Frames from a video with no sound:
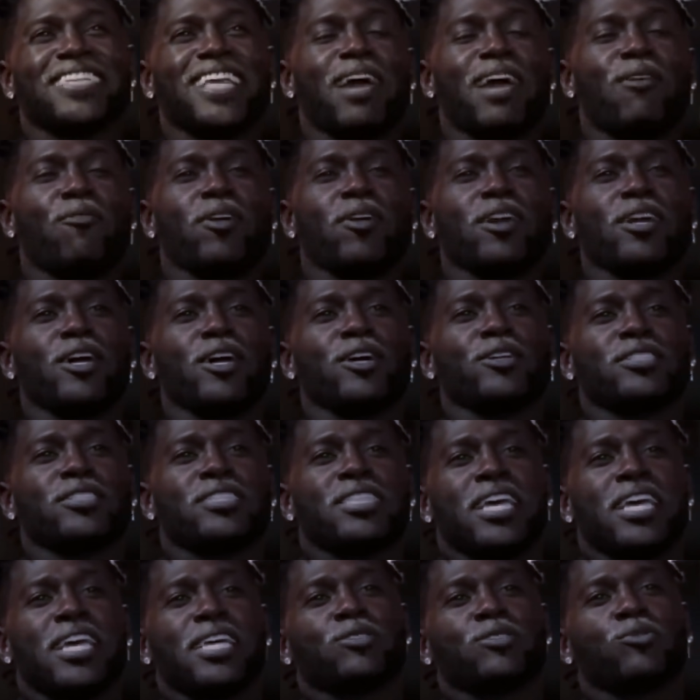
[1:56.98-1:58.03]
like one of those
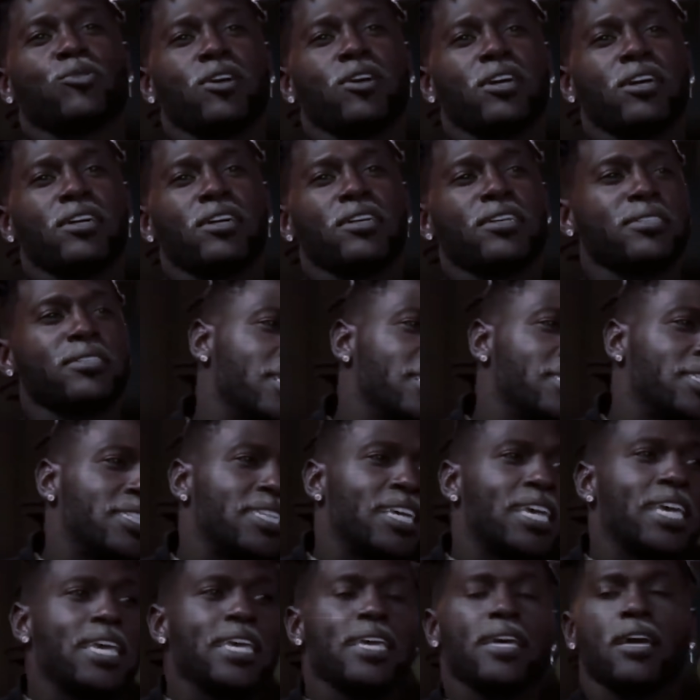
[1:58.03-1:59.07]
things where it's the
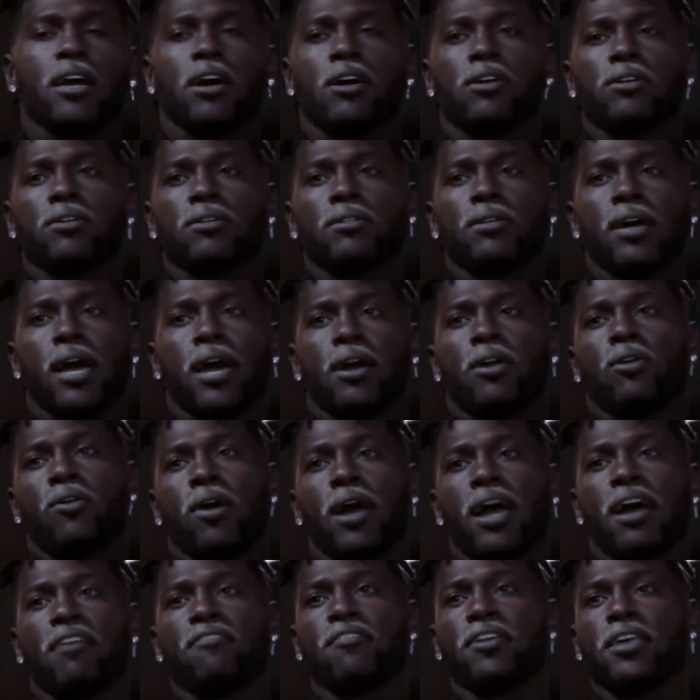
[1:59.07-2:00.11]
ego. I don't
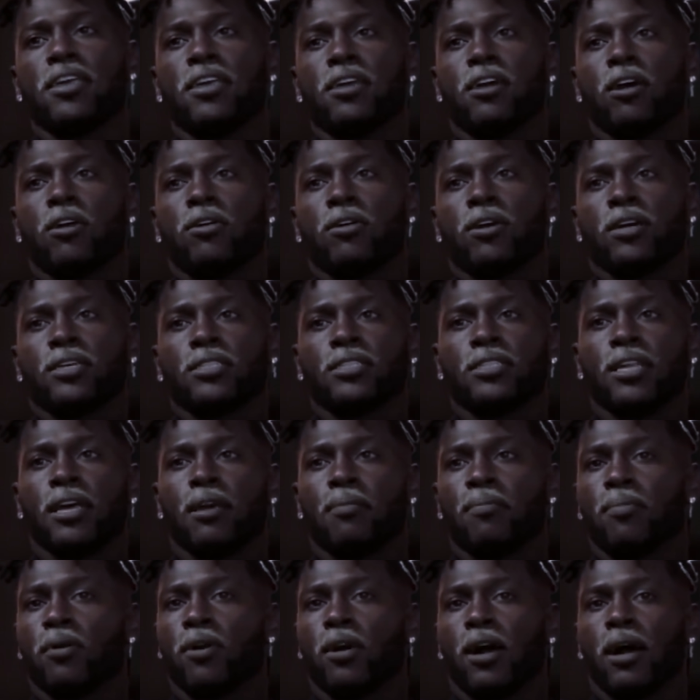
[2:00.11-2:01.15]
have an ego because,
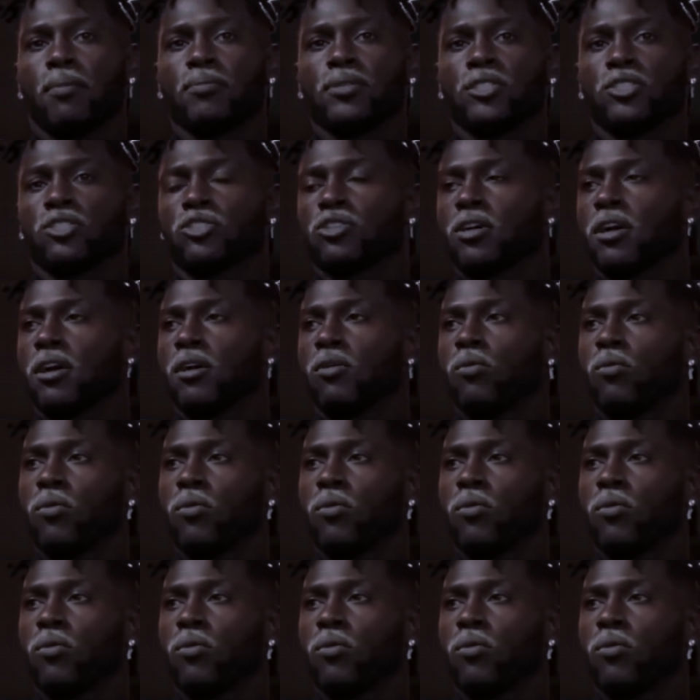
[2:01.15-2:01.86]
like, bro, I'm just trying to